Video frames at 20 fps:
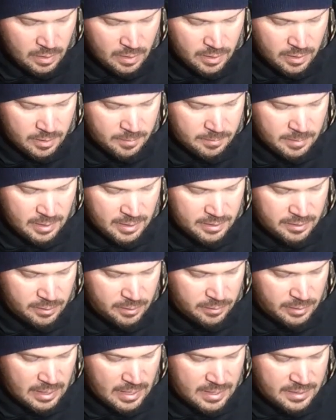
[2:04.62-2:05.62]
I
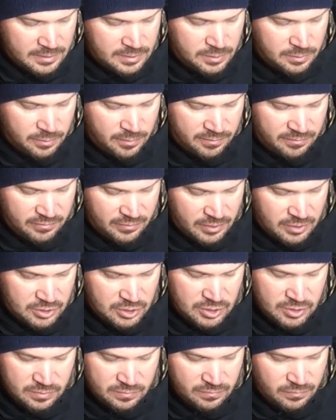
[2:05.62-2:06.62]
know guys who have
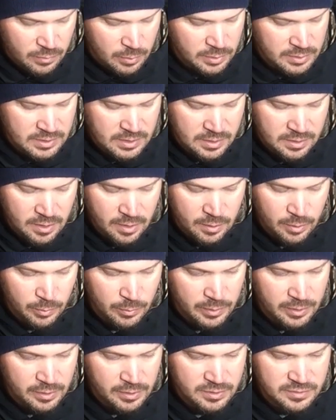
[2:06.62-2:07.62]
fished $14
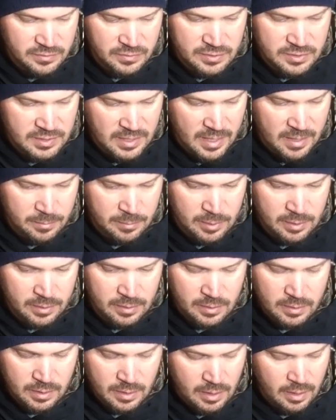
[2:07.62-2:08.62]
reels for
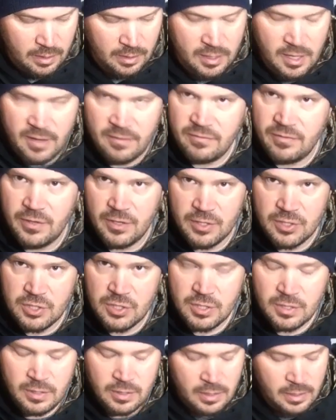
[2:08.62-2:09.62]
salmon and caught
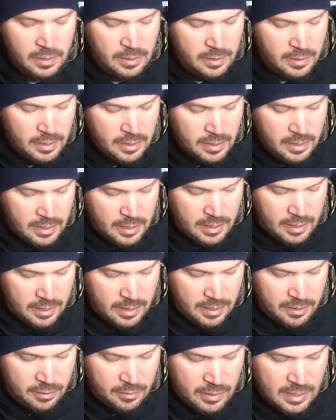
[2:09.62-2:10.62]
fish,
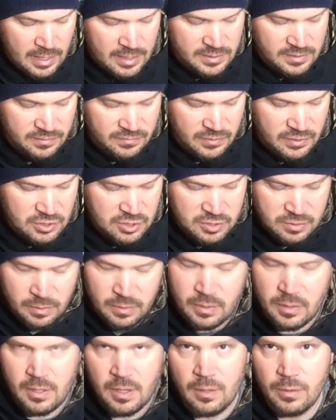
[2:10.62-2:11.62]
and I know guys that fish
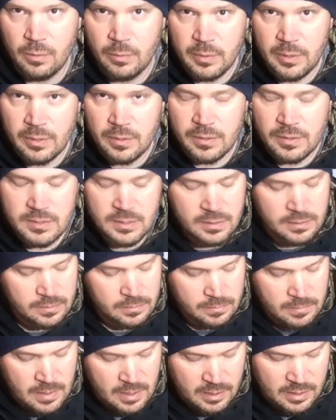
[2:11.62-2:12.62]
$200 reels
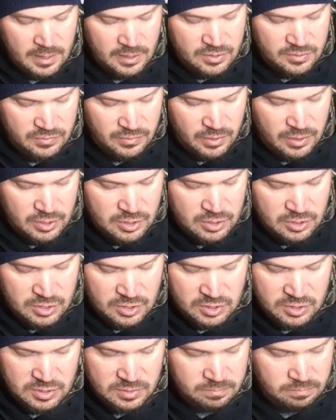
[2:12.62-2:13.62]
and catch fish.
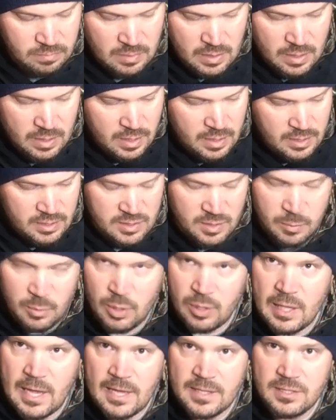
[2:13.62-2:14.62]
Just some
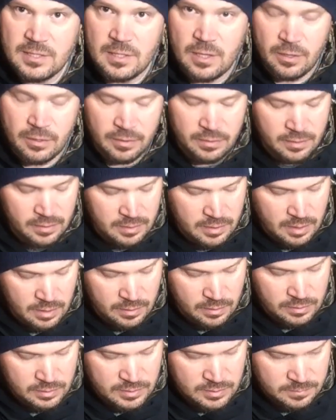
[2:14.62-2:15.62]
will last longer than the
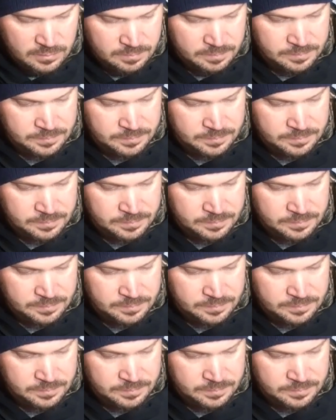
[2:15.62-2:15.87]
others.